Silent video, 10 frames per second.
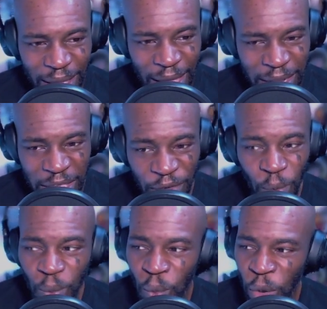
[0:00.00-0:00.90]
And
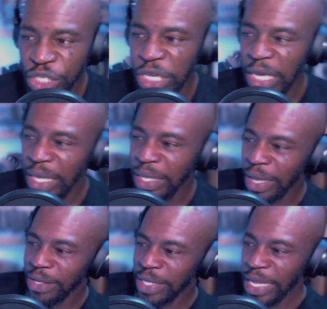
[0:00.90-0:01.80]
even when she
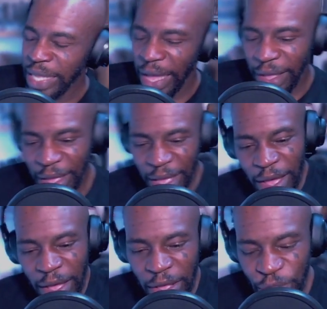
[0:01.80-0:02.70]
did that,
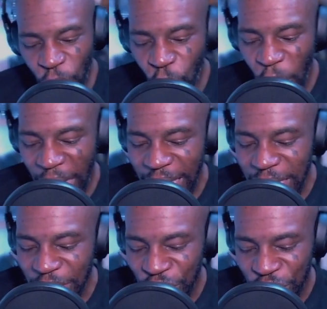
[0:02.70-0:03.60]
the
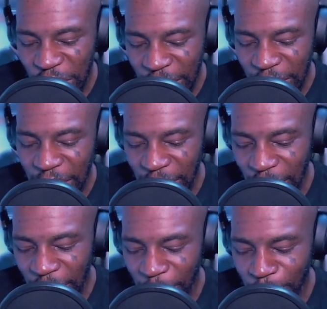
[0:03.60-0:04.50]
way she
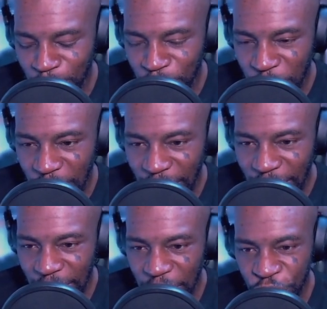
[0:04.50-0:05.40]

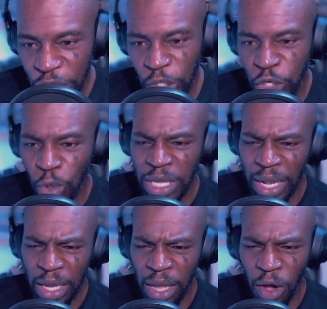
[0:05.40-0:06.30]
wasn't
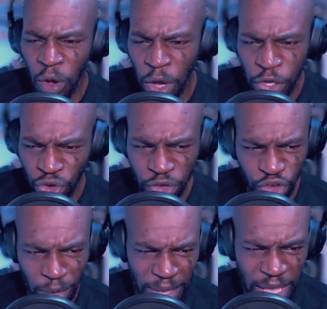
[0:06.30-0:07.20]
like, oh, are you trying to
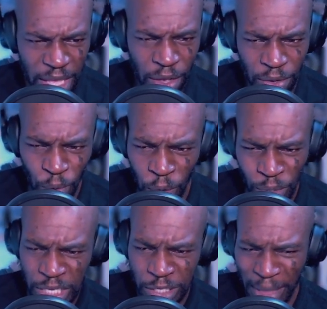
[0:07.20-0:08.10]
trick me, or
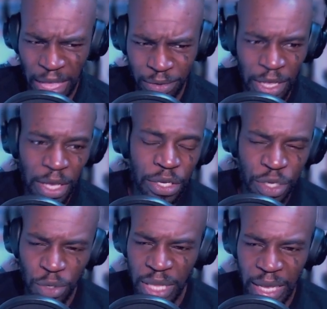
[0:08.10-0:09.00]
what's this about?
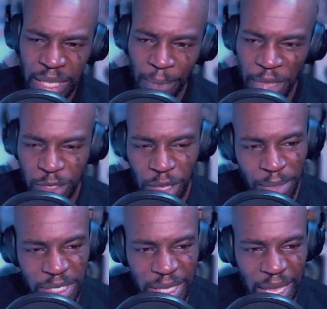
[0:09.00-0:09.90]
She was like, there must be a
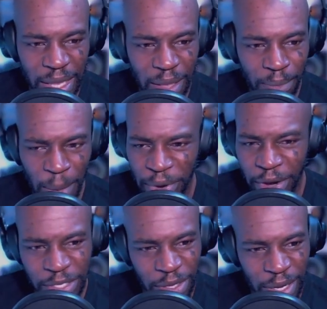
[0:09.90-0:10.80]
mistake, my
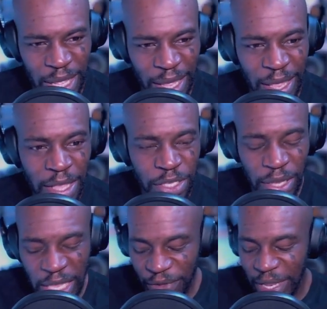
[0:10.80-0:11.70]
parents aren't here. So
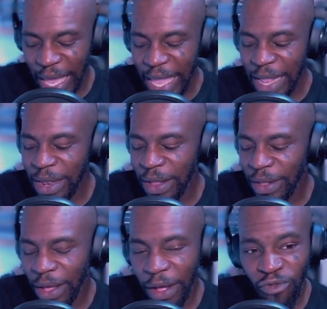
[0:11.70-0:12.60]
even in
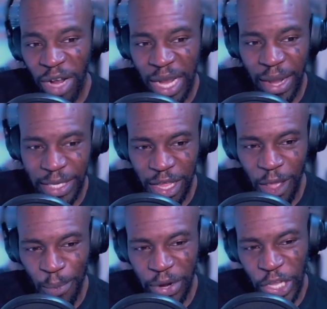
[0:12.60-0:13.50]
recognizing
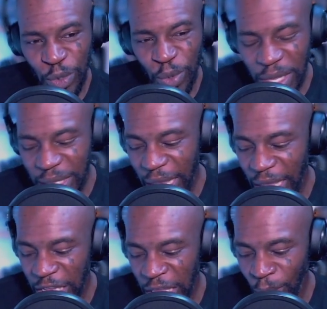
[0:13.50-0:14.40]
her parents weren't
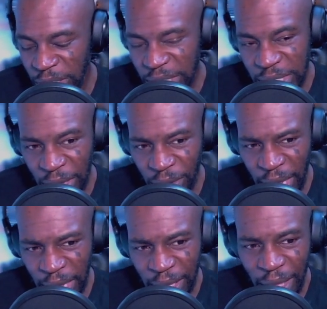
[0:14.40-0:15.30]
there, it was still
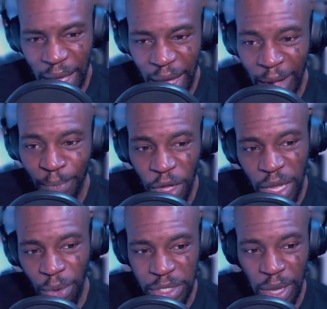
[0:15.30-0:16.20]
like, I'm not
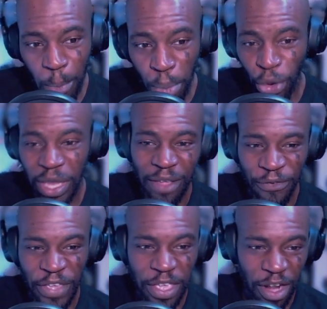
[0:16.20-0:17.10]
going to point the
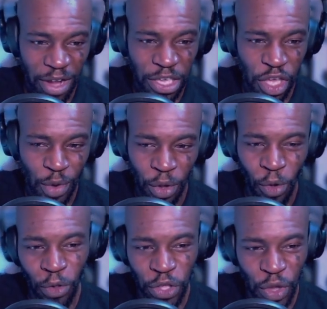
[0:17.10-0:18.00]
finger at you and
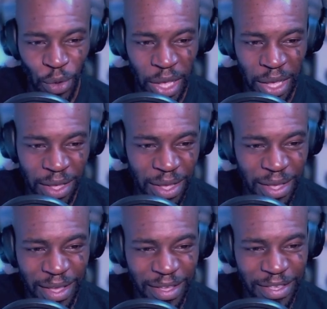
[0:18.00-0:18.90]
call you a
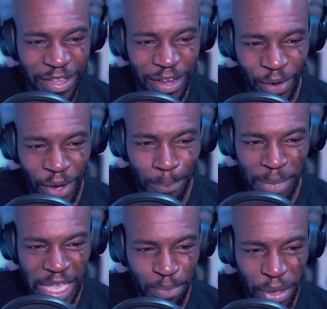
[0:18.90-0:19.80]

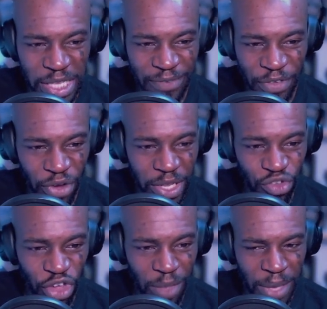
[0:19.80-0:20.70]
mean person for trying to
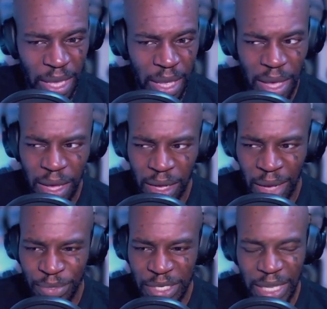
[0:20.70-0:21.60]
trick me.
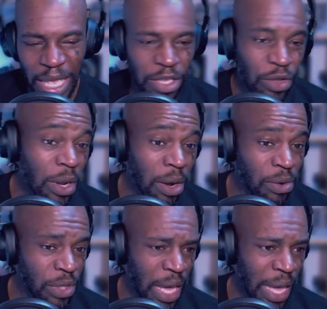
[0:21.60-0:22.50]
I'm just letting you
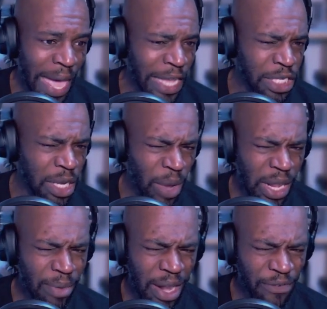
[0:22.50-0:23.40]
know that actually, wait
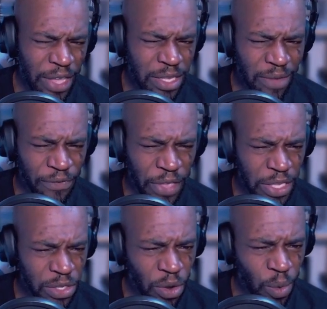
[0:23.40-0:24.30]
a minute, I think
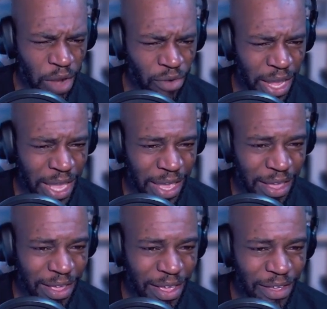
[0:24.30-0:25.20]
something's not quite right here.